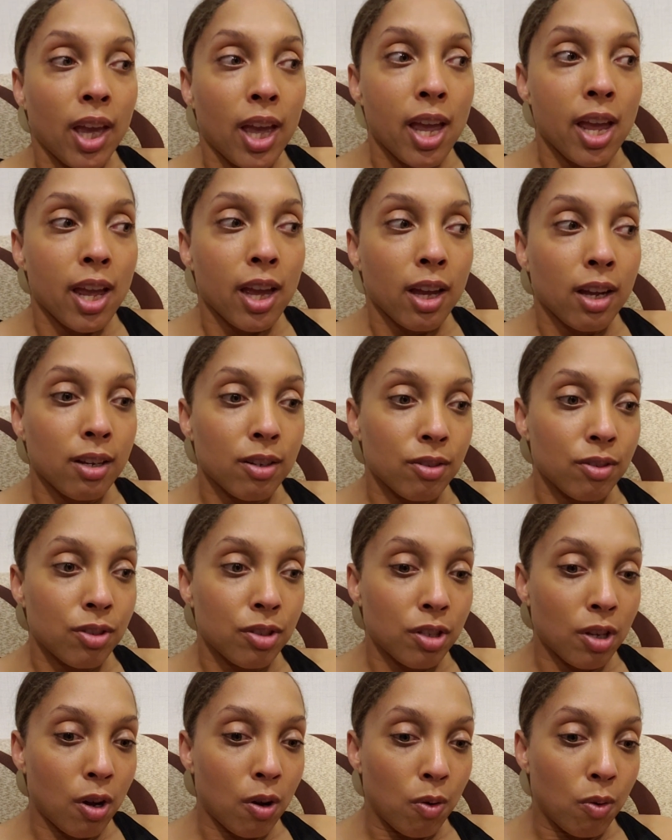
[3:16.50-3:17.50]
And
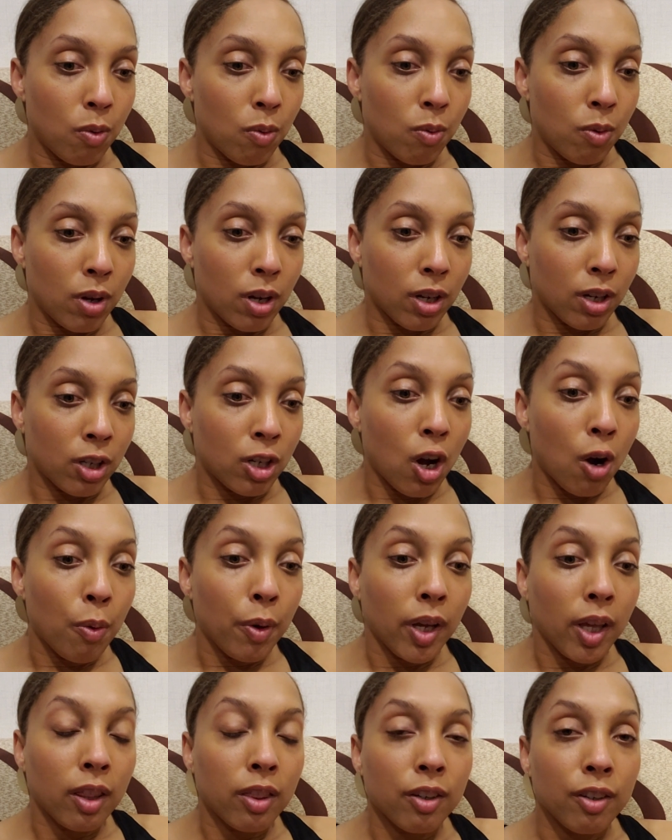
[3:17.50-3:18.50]
so
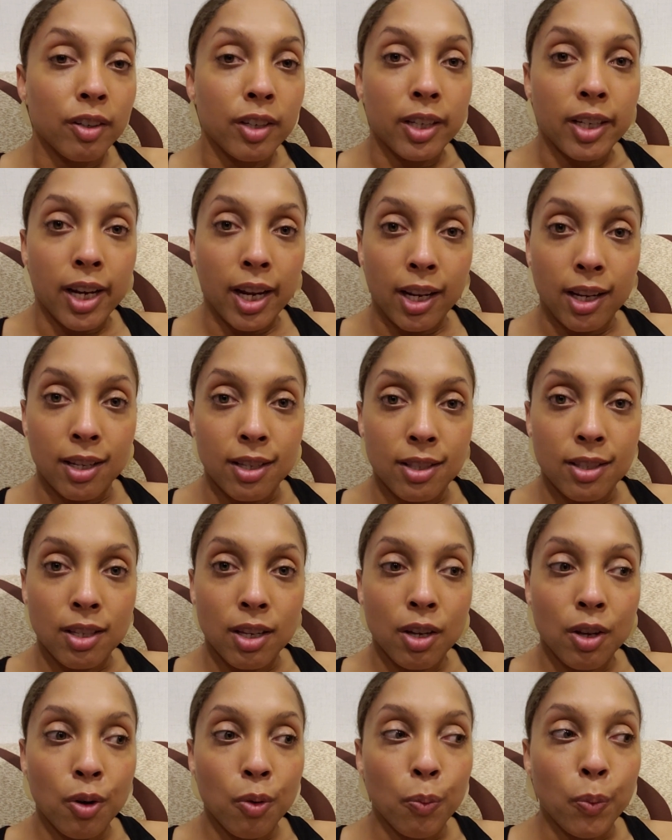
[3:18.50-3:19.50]
going 30 days
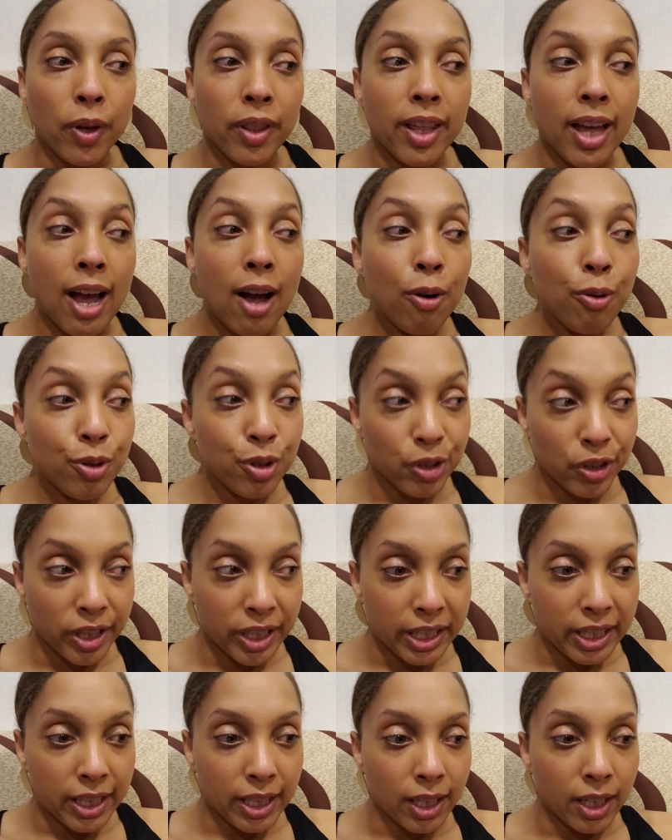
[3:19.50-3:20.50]
without
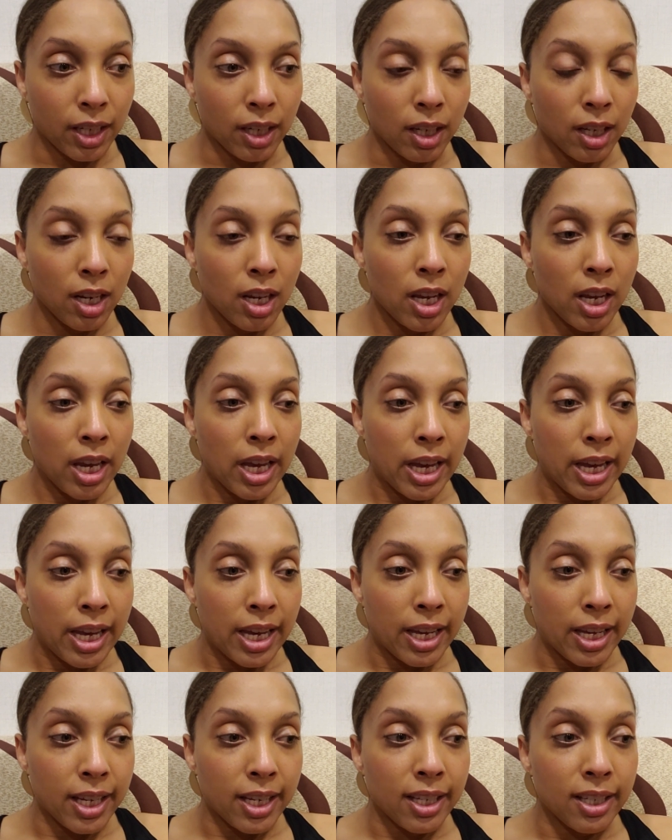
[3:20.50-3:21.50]
drinking
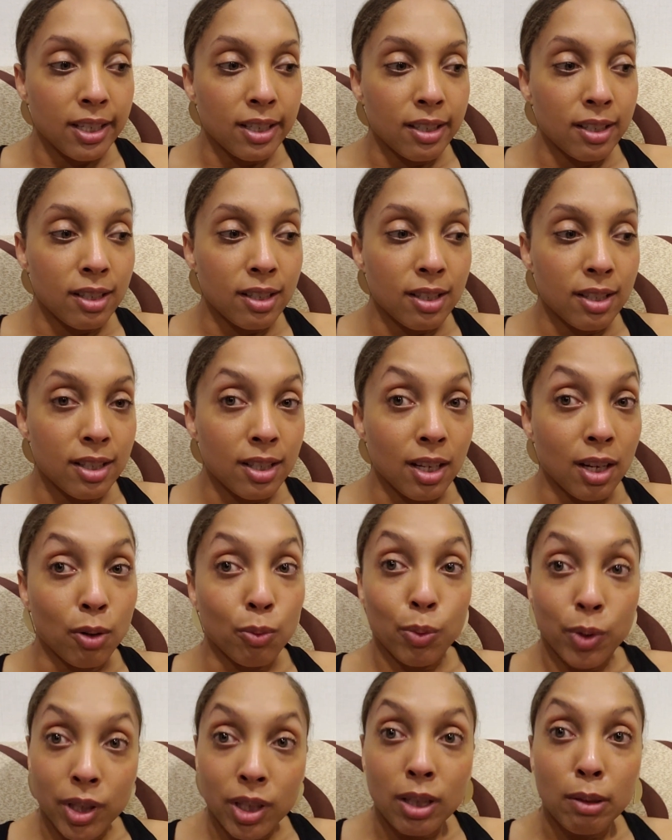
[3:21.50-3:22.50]
is a
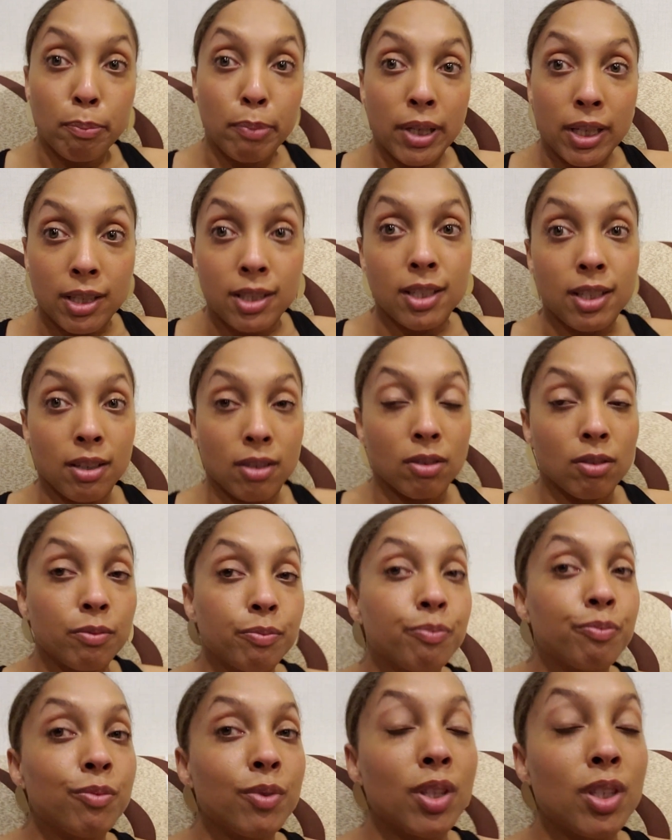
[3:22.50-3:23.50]
really big deal.
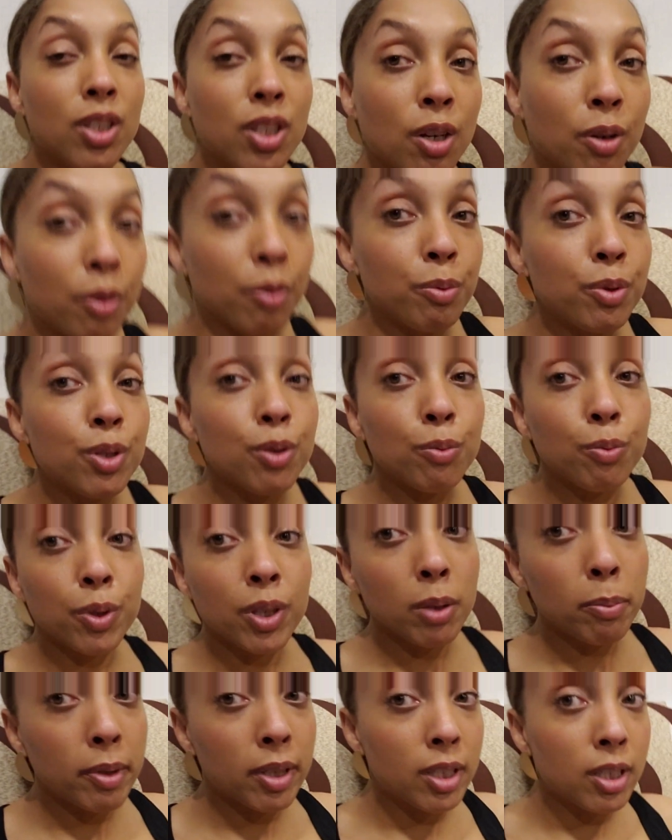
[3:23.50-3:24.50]
So it was a
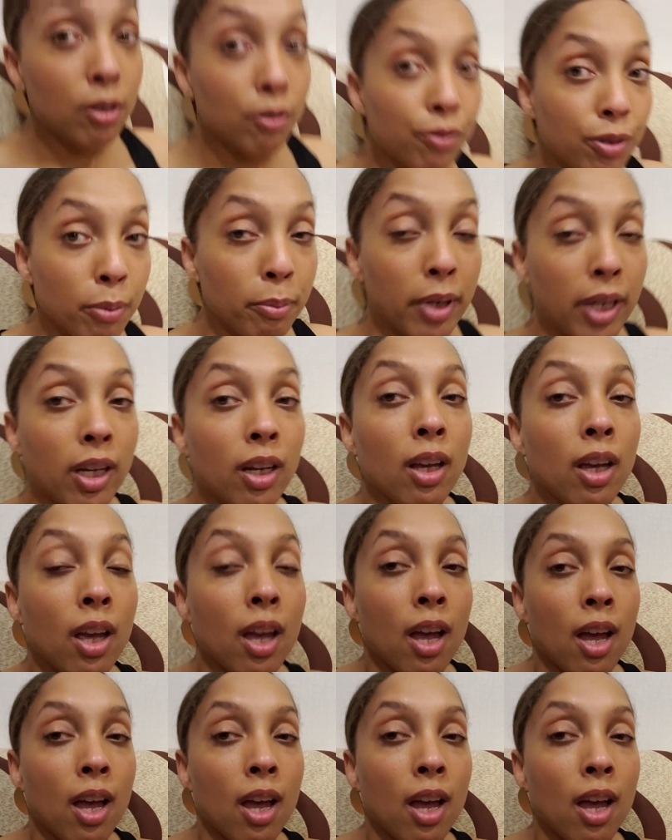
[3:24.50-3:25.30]
really big deal for me.